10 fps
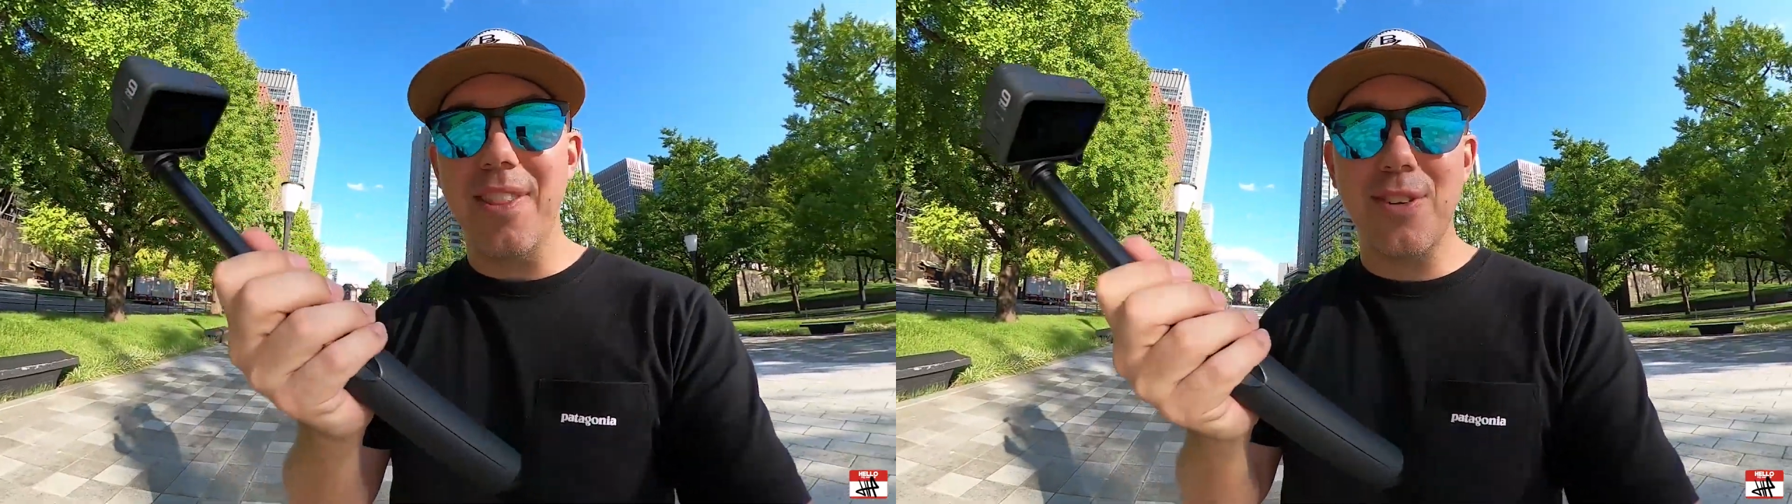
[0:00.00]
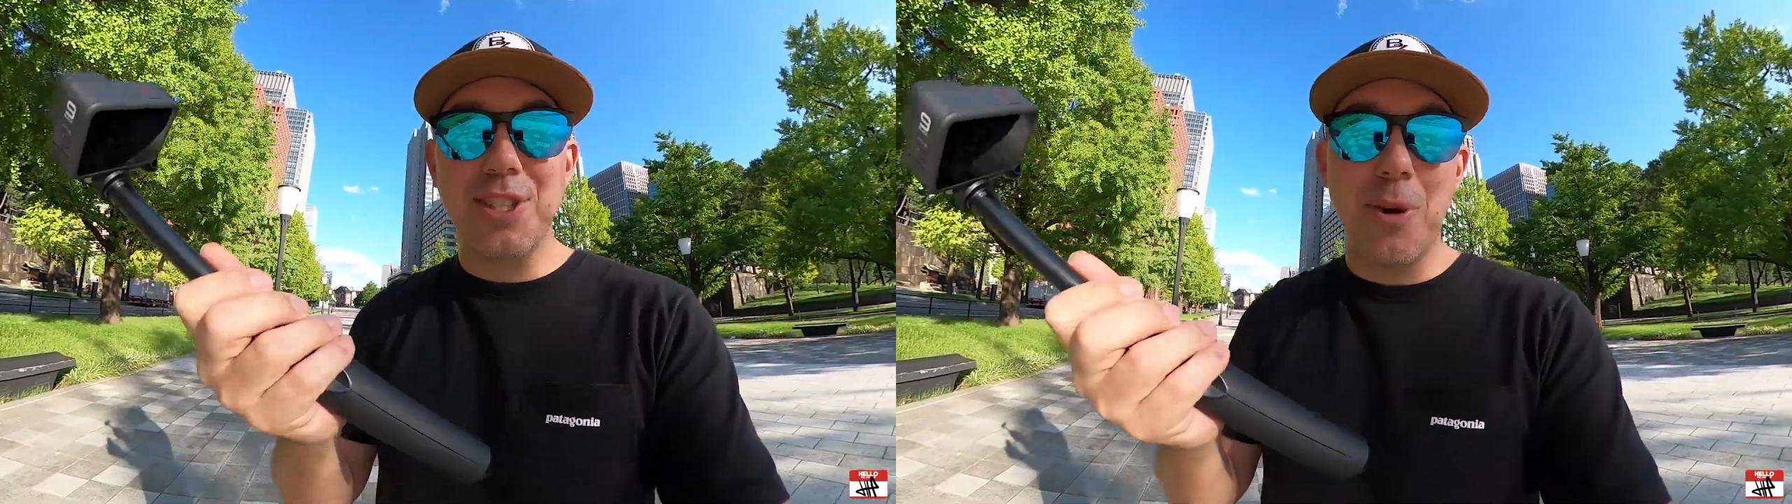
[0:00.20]

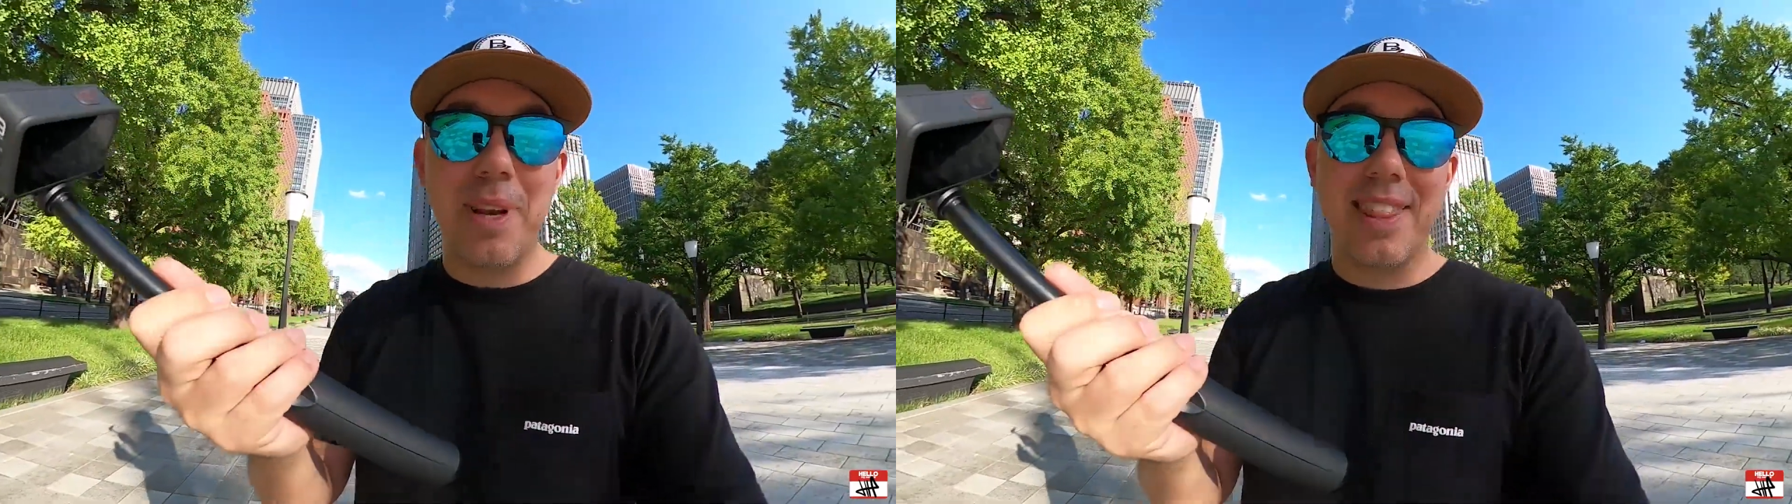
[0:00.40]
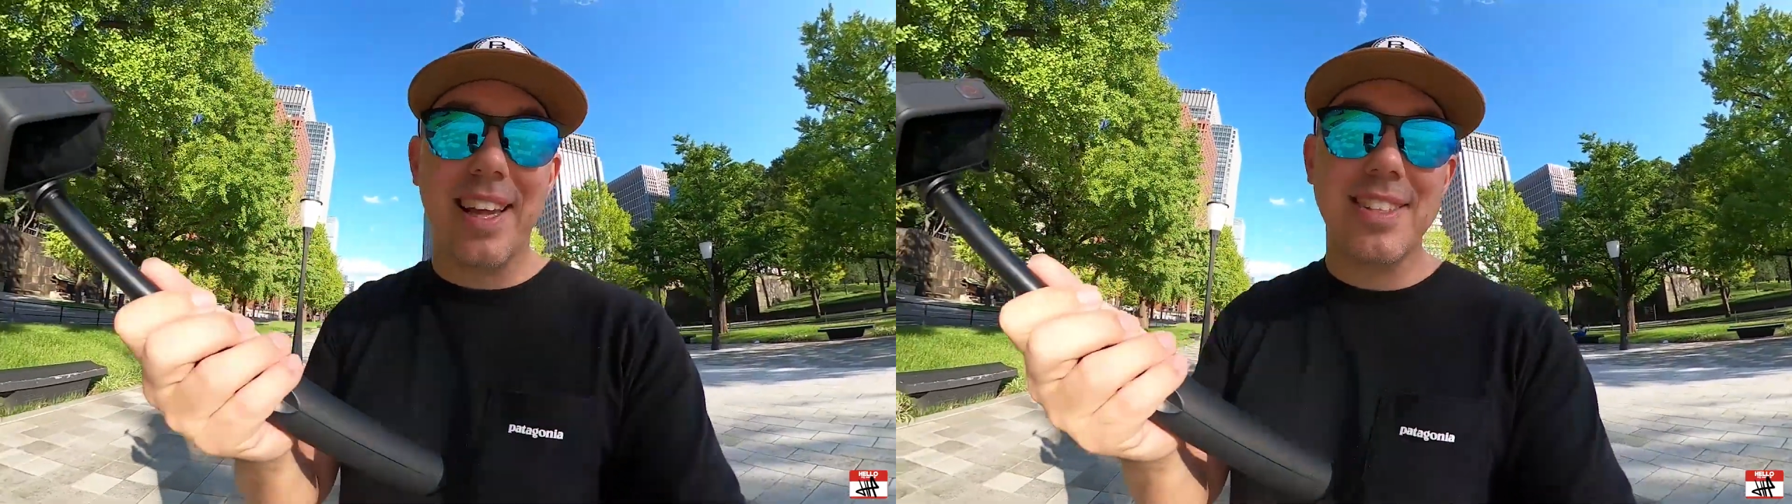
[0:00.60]
There's so
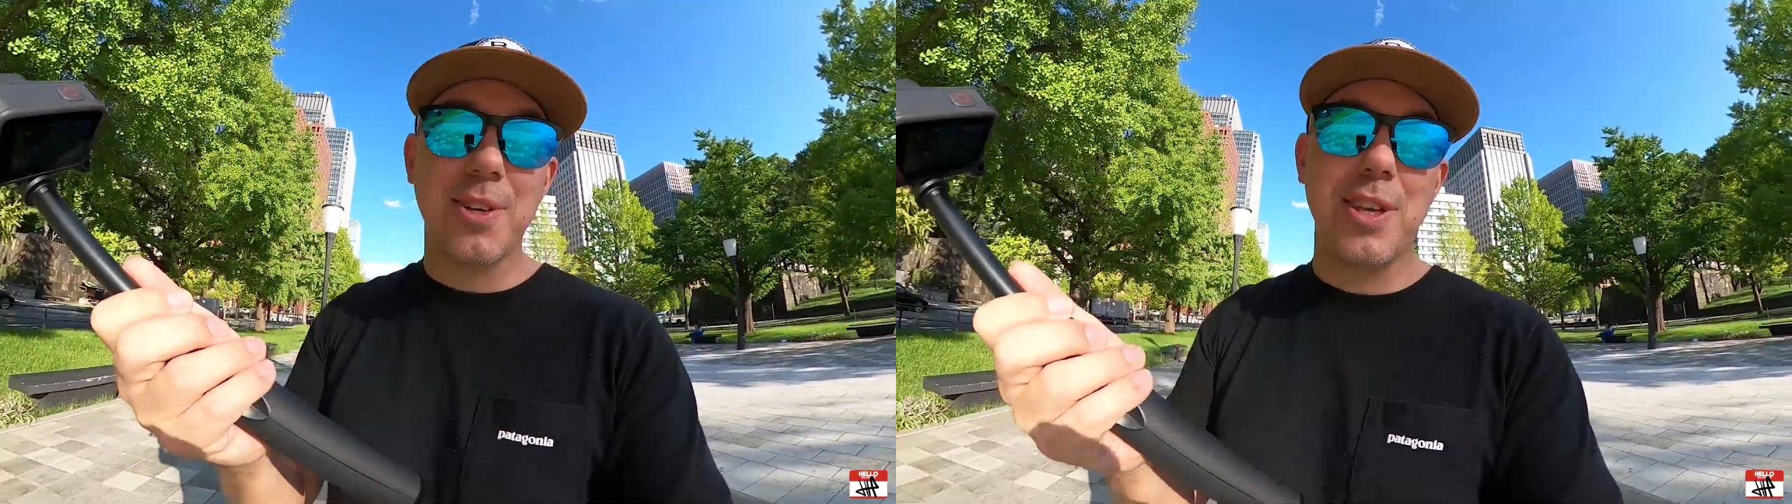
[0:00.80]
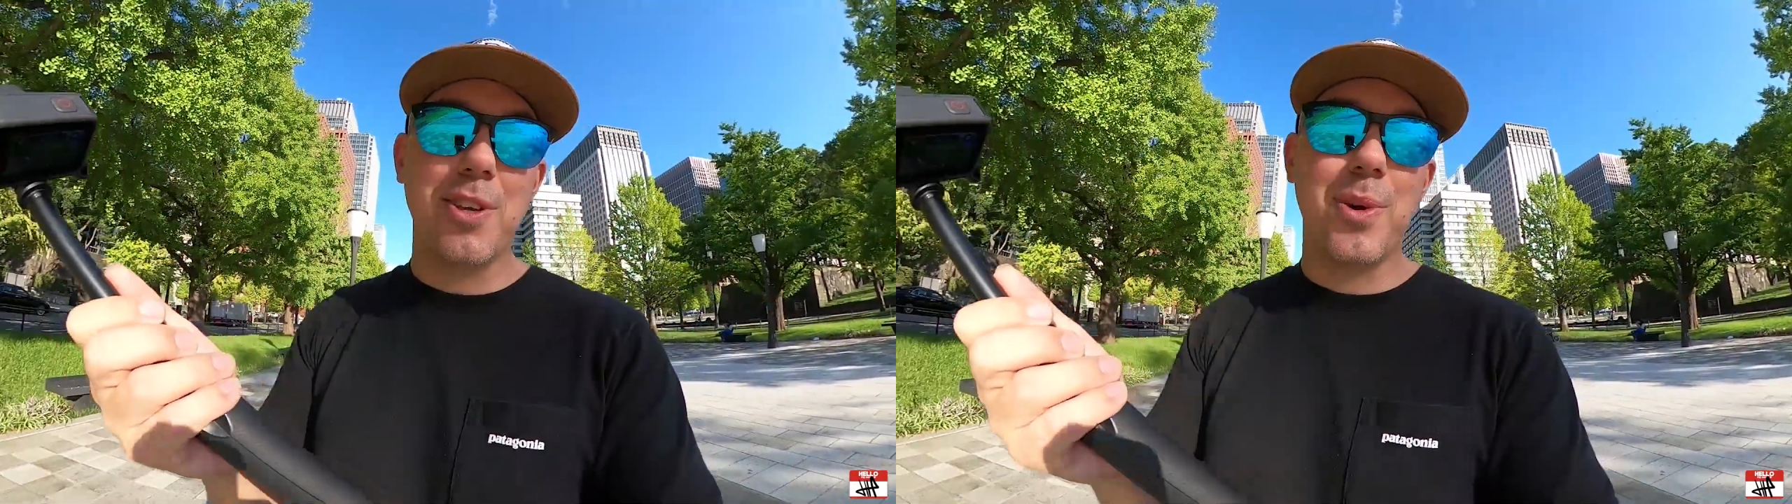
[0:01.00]
many things
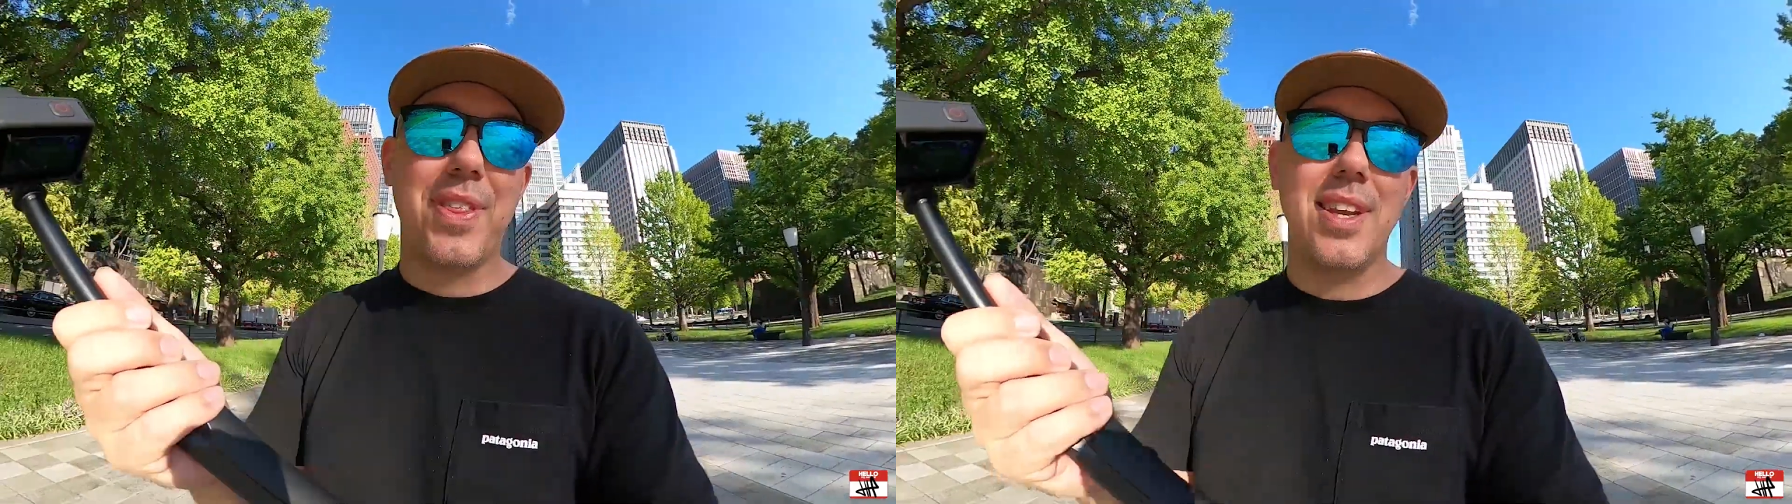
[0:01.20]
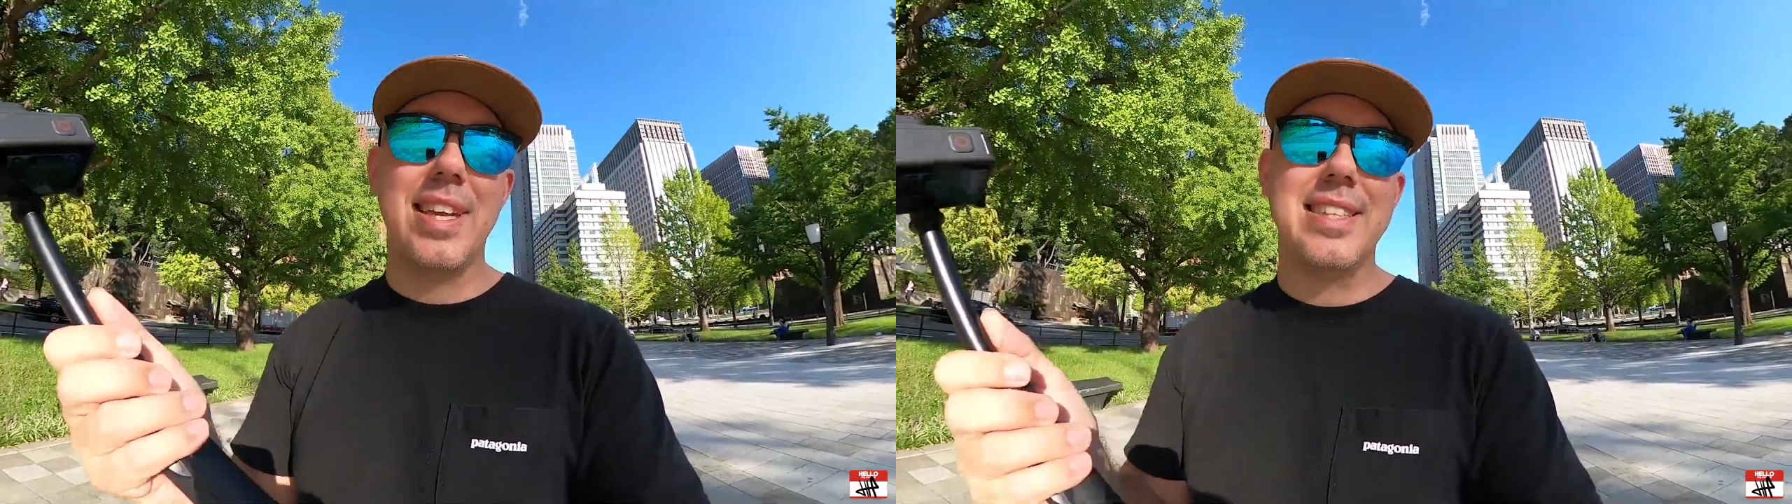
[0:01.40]
you can do with it.